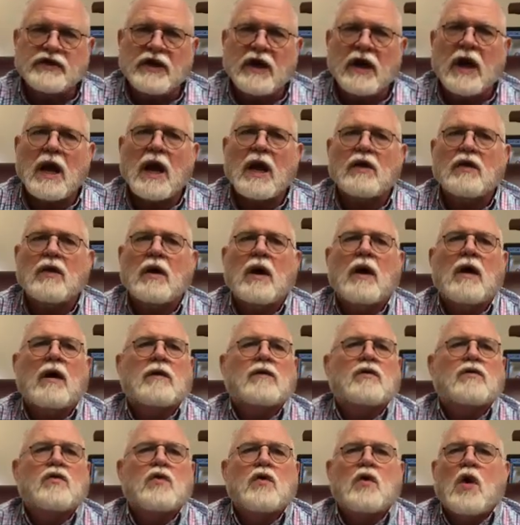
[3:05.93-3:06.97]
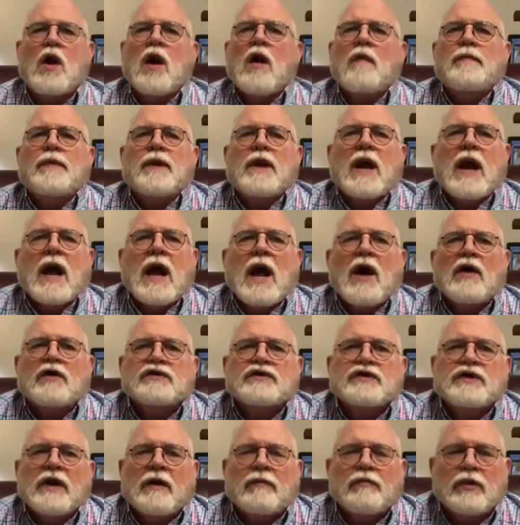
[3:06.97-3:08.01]
I grew up in a
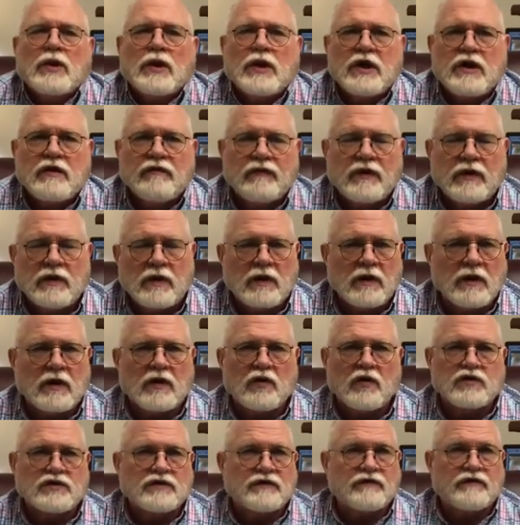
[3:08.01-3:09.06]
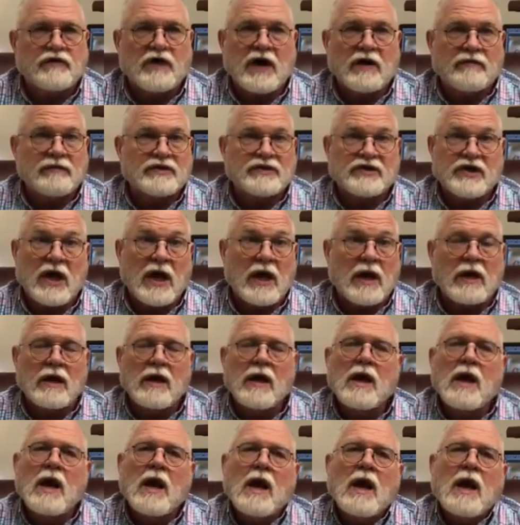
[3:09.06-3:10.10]
house that believed in the crucified Messiah.
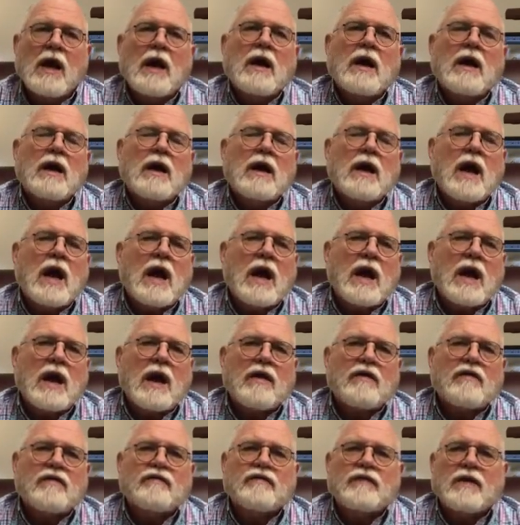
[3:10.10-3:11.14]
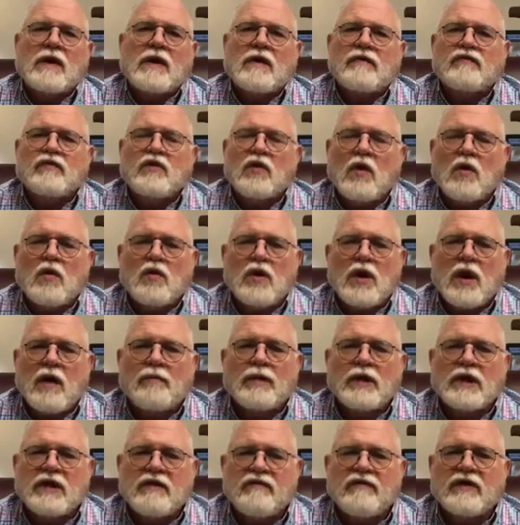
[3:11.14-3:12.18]
I have grown up
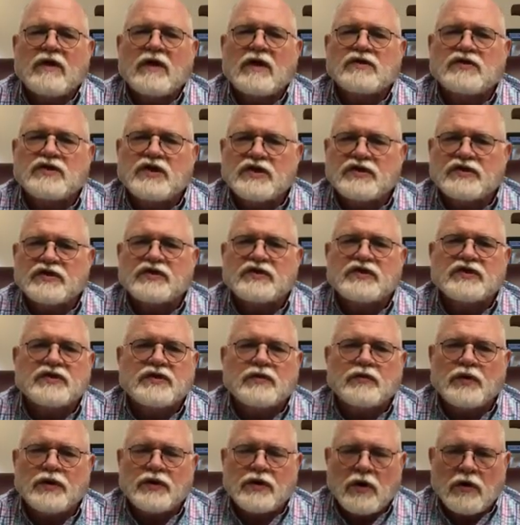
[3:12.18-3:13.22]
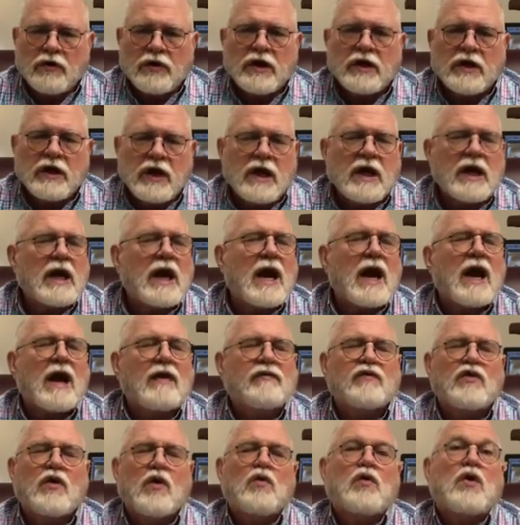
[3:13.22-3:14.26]
believing that Jesus is the returning King. I
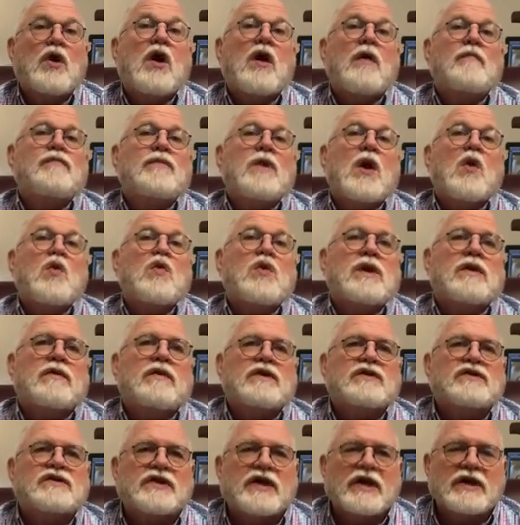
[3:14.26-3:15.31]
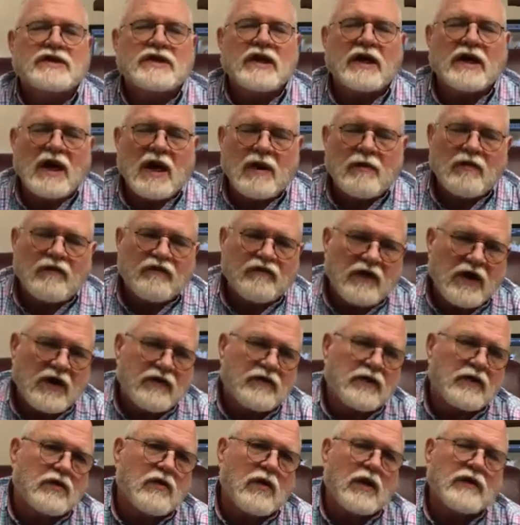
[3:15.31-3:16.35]
have grown up knowing these things. I came to
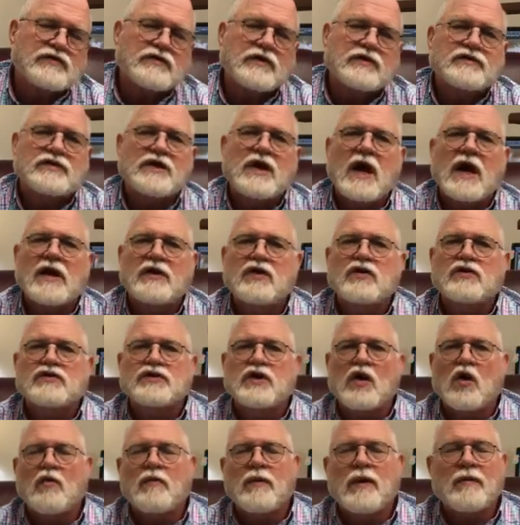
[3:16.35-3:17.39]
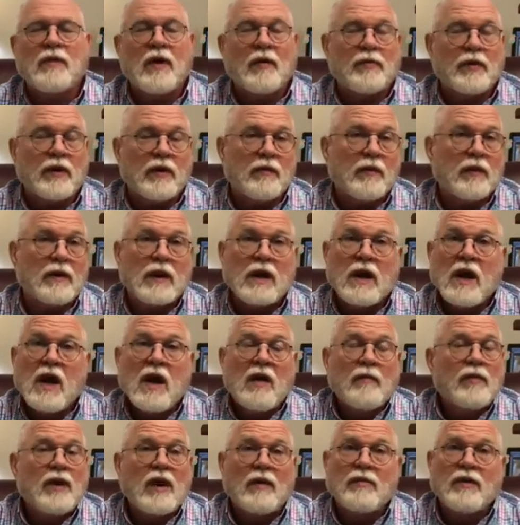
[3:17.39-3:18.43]
faith in Christ when I was 9 years old, made my
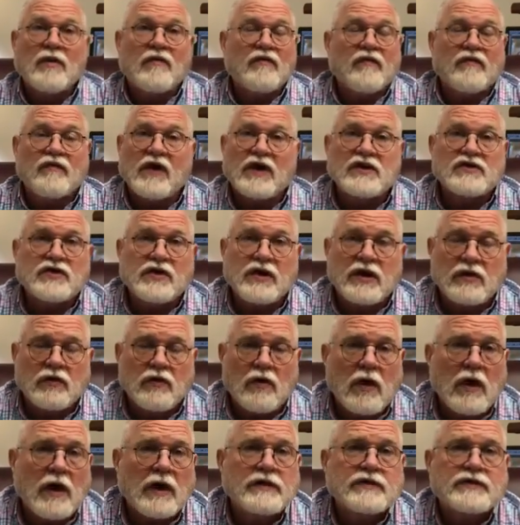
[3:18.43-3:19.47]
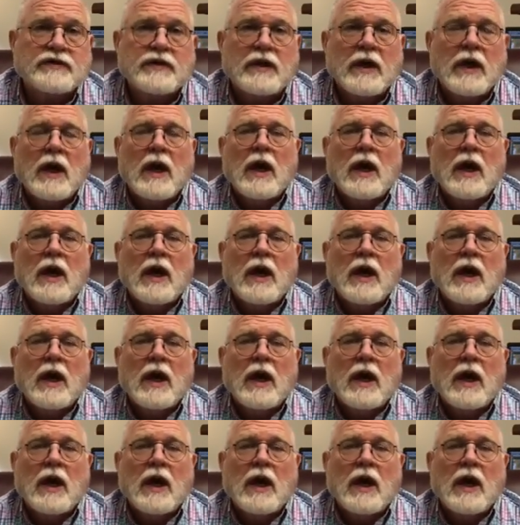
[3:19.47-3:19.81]
public profession in Christ.